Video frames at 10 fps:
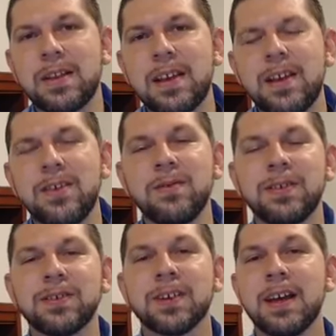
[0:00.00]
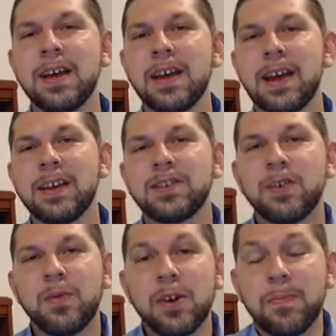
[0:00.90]
that he uses is
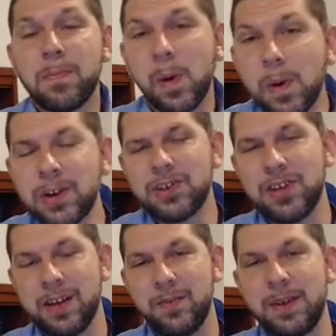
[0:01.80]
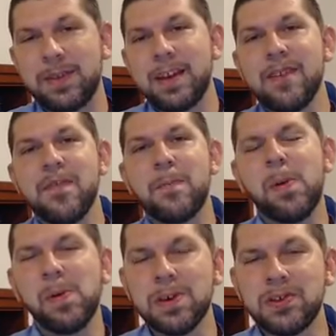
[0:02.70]
the word portion. And when we think of a
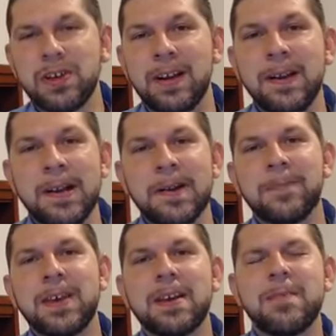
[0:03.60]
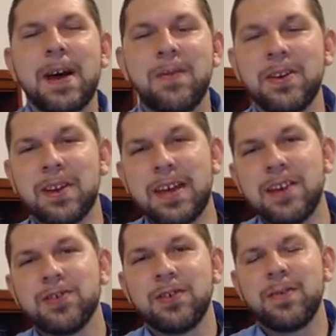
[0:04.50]
portion, think about when your
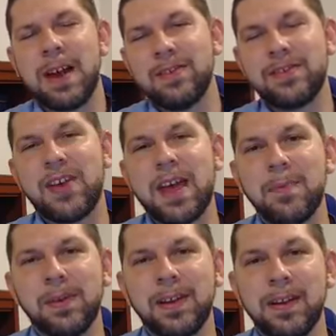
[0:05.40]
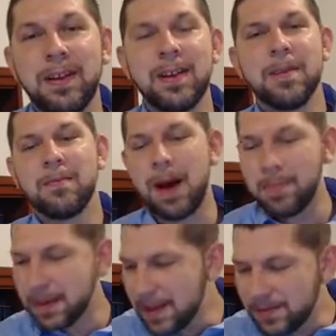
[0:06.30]
kids are around the table and
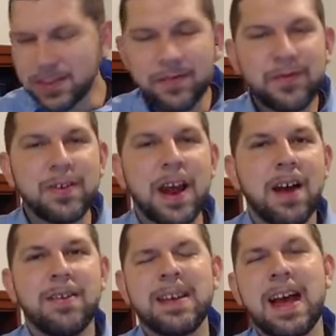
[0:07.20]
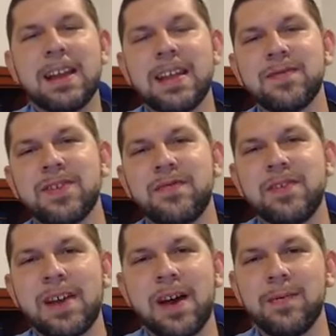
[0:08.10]
mom gives the food out or dad gives the
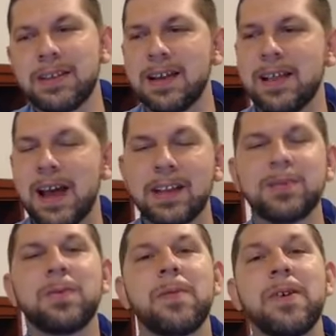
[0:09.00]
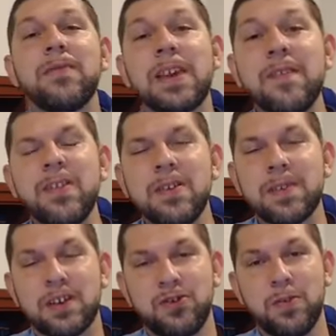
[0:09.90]
food out. We say, that's what we've given you.
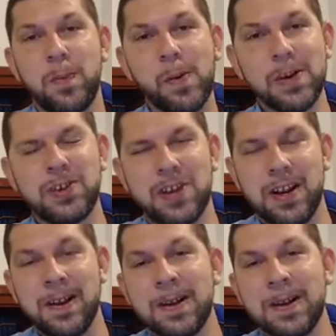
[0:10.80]
That's your portion.